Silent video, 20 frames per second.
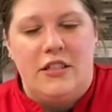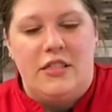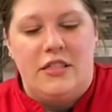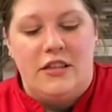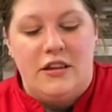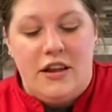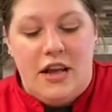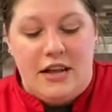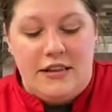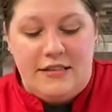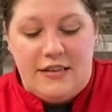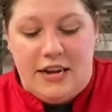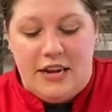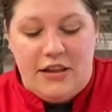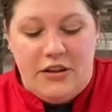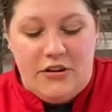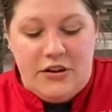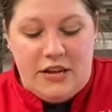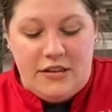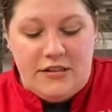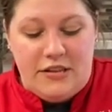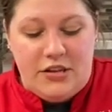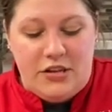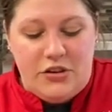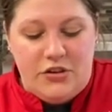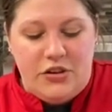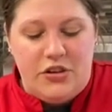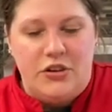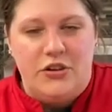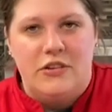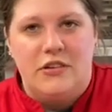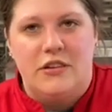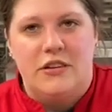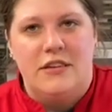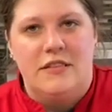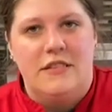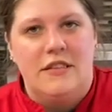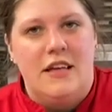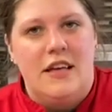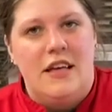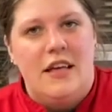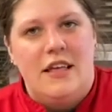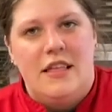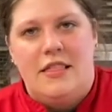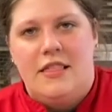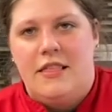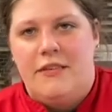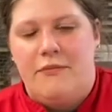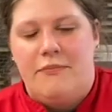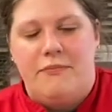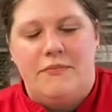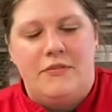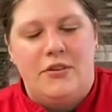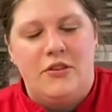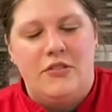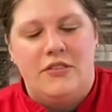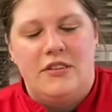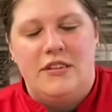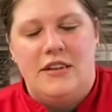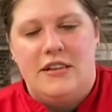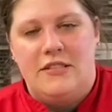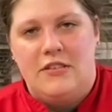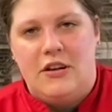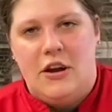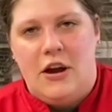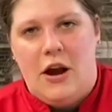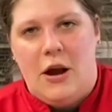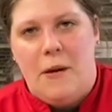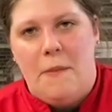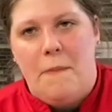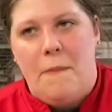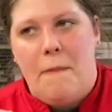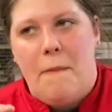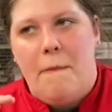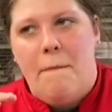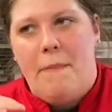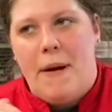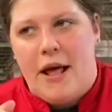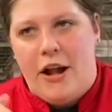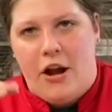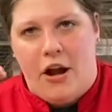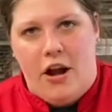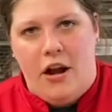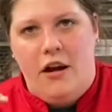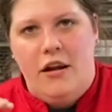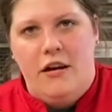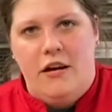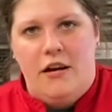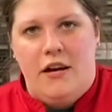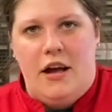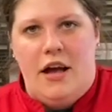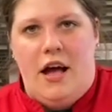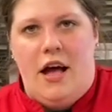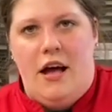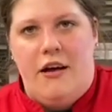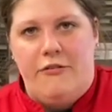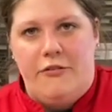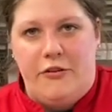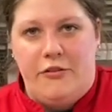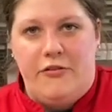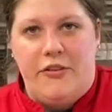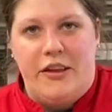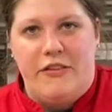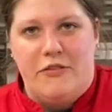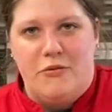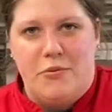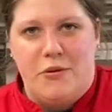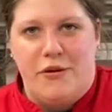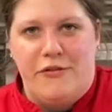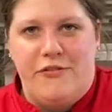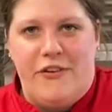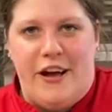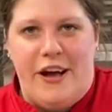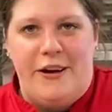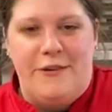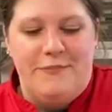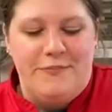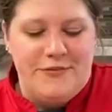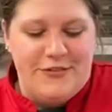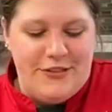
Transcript: nuts, any nuts that you use, because the toasted nuts are better for flavor profile.